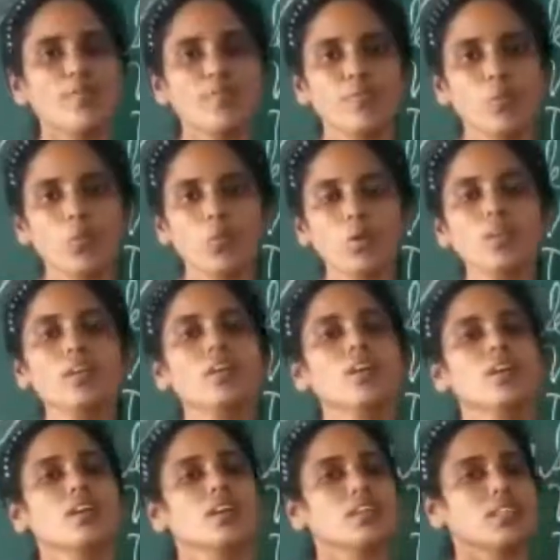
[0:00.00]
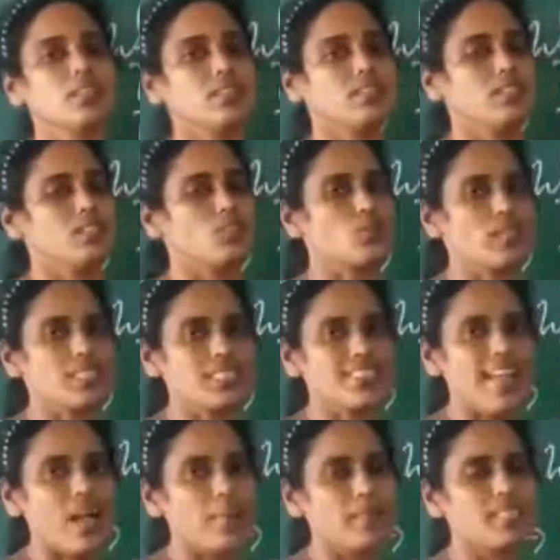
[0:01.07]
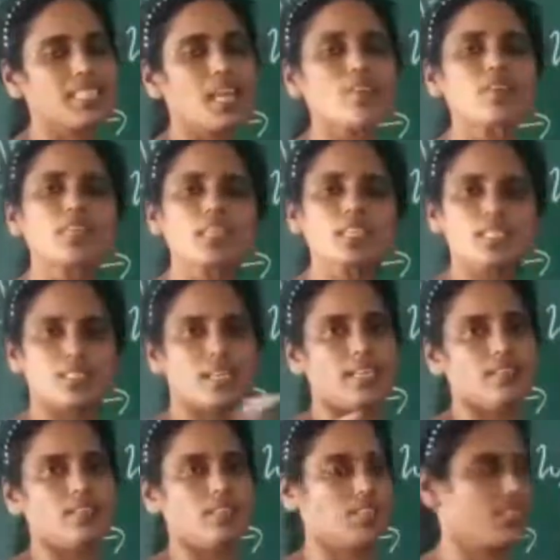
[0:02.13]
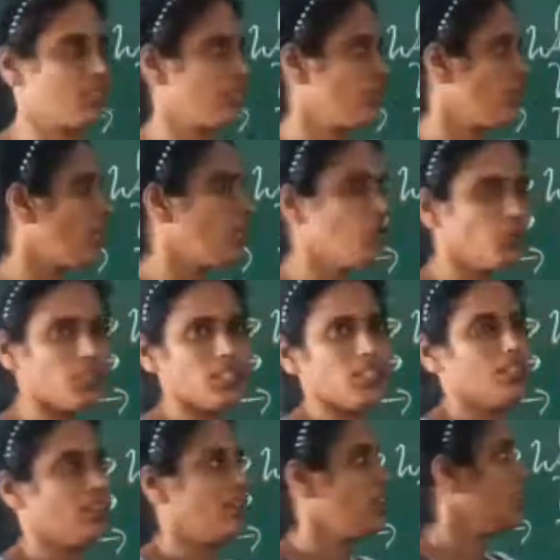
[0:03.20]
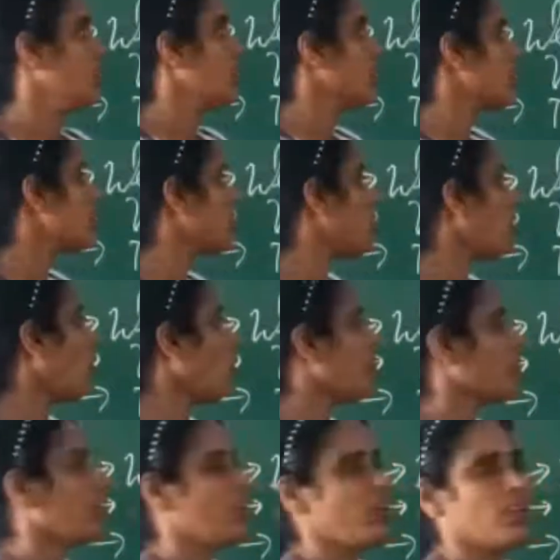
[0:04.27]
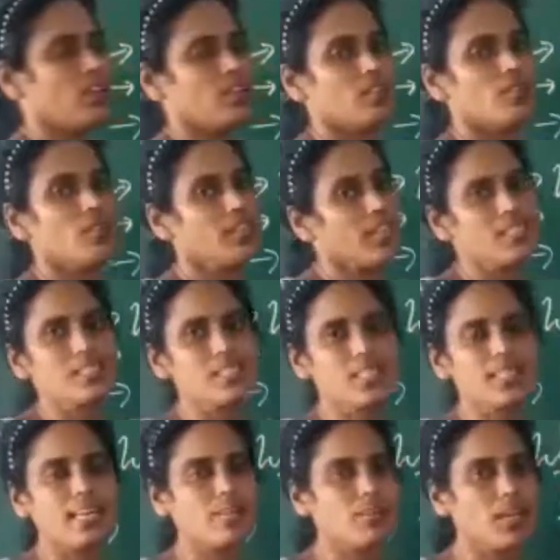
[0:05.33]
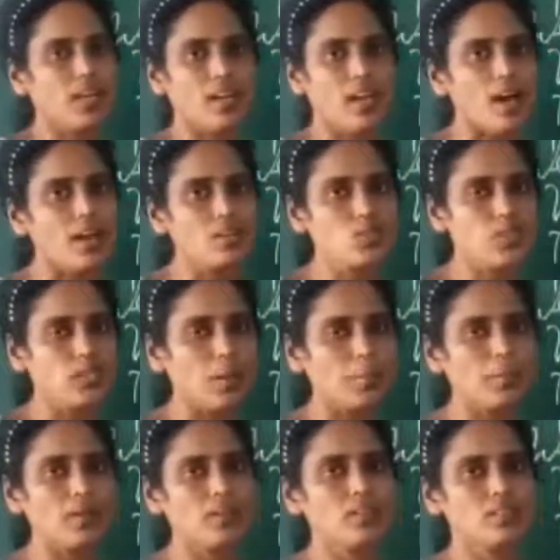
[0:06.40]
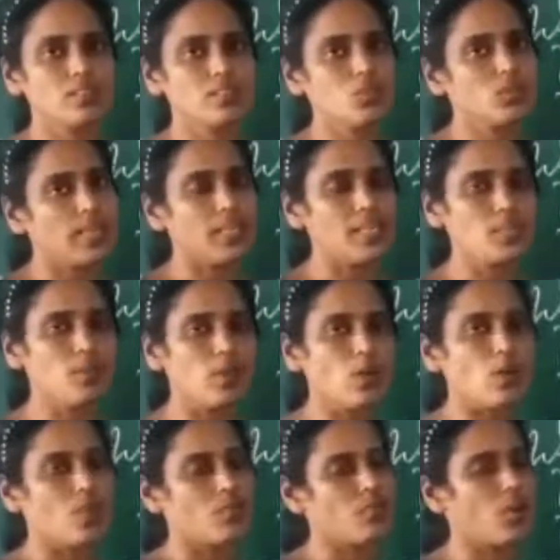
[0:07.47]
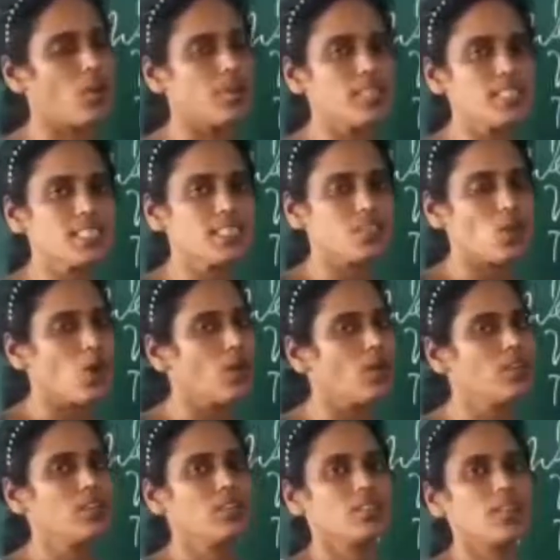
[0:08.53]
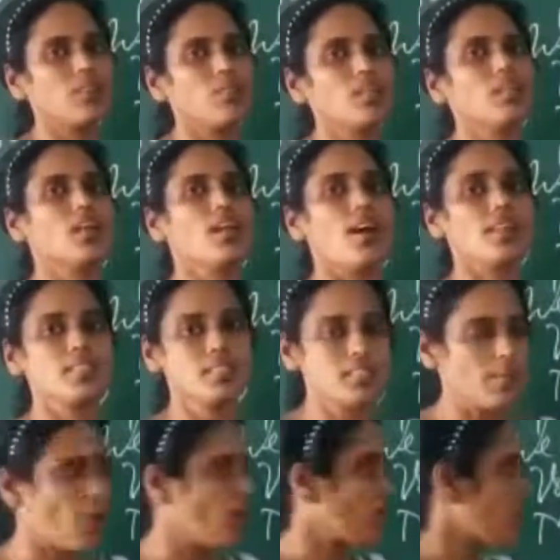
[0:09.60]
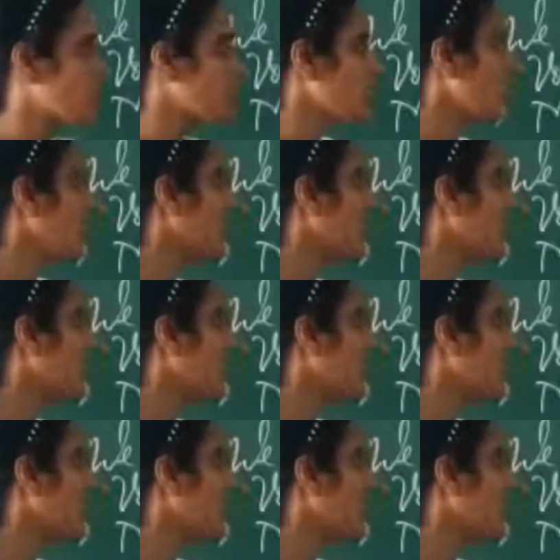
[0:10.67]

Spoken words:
food, then dressing habits, everything is diverse. We are unique. So we can say that we are large in number. So that is why we already saw that we are the largest democracy.